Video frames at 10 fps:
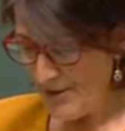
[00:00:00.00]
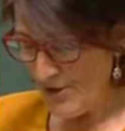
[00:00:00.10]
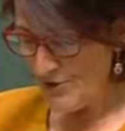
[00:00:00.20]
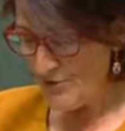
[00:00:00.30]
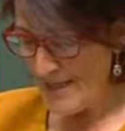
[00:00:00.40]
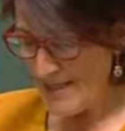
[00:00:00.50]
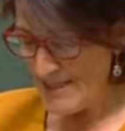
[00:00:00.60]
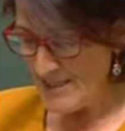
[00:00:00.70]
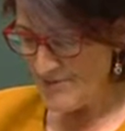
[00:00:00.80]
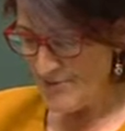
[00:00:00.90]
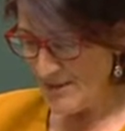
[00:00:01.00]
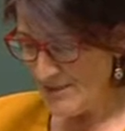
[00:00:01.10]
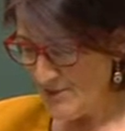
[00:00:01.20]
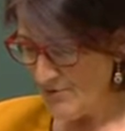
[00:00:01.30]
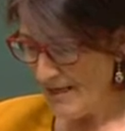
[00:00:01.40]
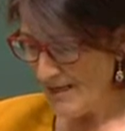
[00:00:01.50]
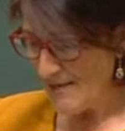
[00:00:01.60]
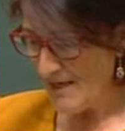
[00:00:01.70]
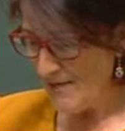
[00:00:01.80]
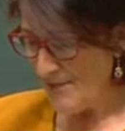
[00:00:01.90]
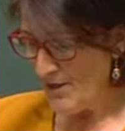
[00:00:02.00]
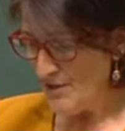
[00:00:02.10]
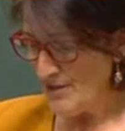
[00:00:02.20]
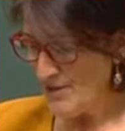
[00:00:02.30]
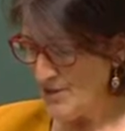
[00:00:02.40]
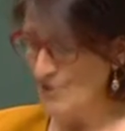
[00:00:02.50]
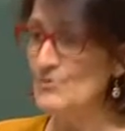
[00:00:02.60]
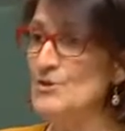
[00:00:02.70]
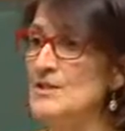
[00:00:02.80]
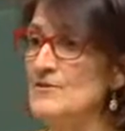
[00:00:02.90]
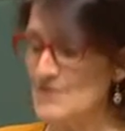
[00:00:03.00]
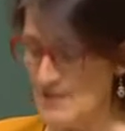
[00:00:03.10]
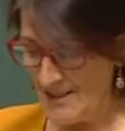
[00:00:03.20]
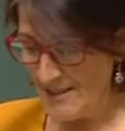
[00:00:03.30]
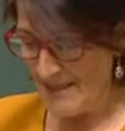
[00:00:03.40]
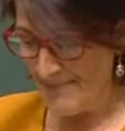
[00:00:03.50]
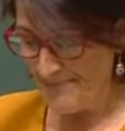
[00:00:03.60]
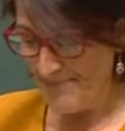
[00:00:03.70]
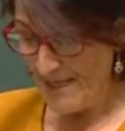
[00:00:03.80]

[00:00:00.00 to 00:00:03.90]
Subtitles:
contrast, is for an integrated, harmonious community facility.